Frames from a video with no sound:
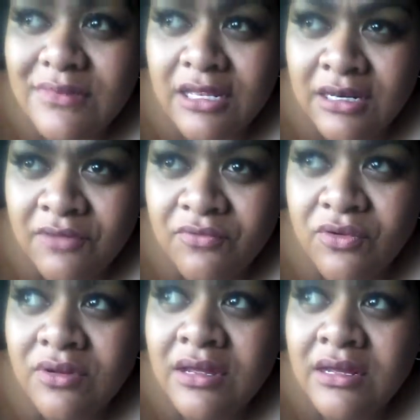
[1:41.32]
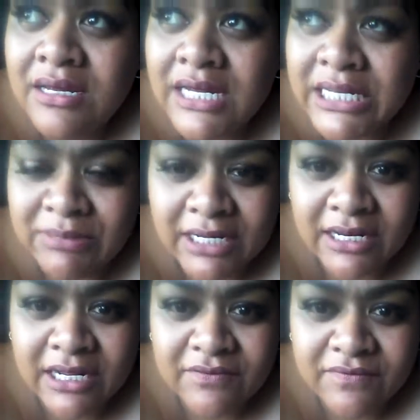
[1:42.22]
never in my
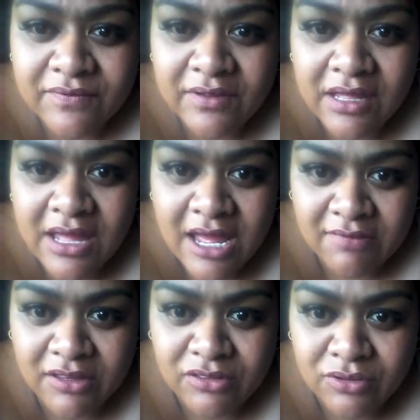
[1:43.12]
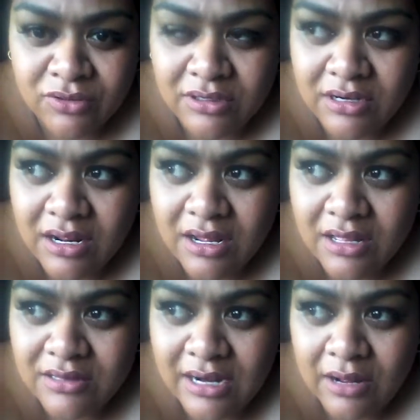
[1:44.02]
life have I thought
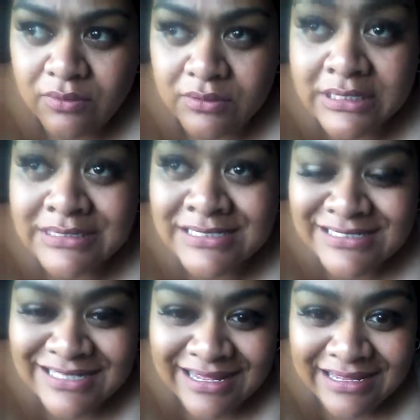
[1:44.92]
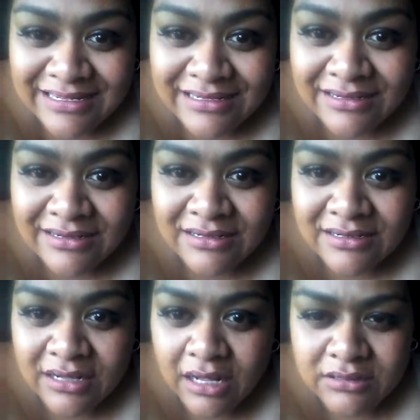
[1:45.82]
that I would see
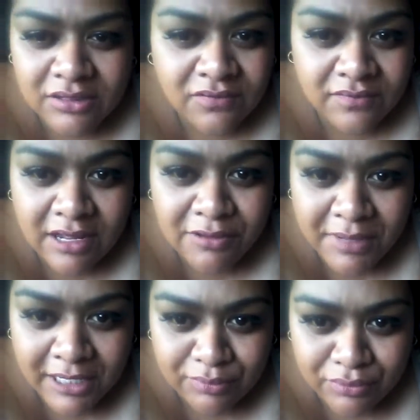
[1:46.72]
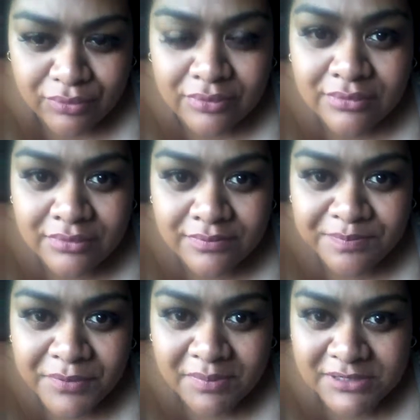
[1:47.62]
a lot of young people,
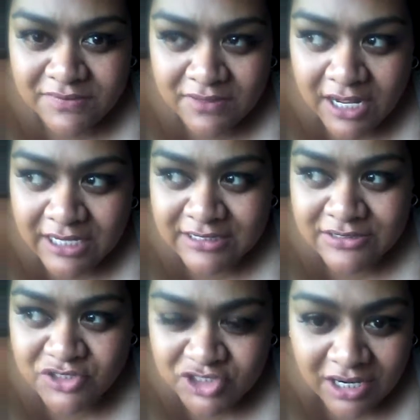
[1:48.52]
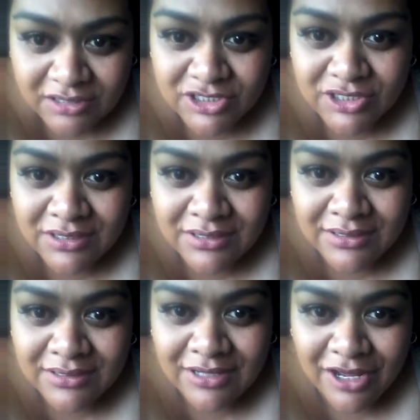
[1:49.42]
Pacific Islanders, judge
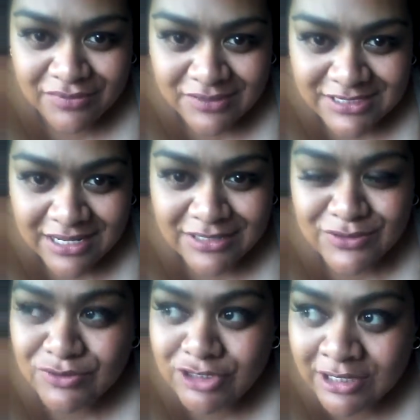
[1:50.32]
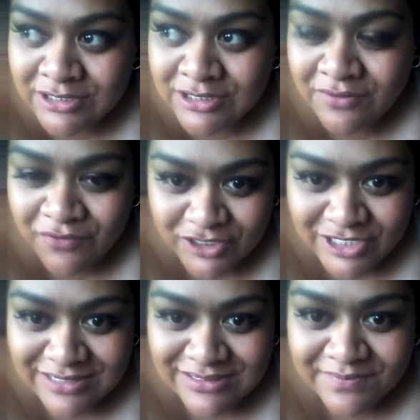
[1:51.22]
overstayers or judge
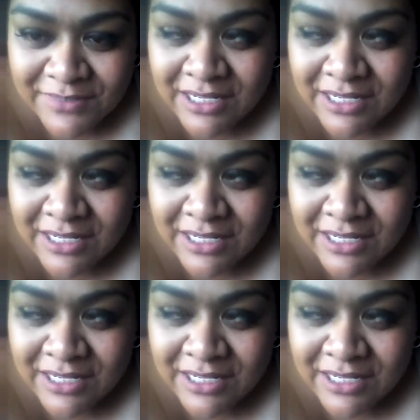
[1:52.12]
freshies.